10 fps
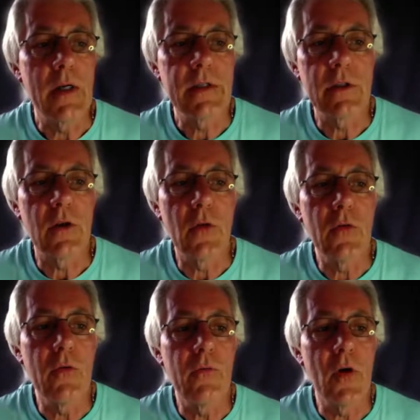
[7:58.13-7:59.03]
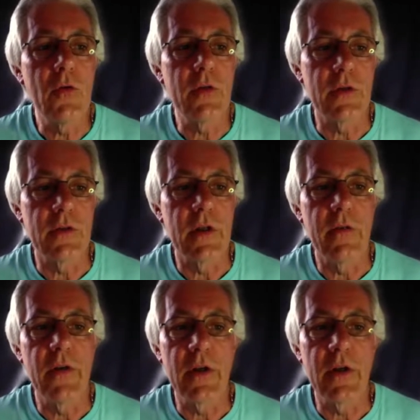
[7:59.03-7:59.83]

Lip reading: asked London voters if he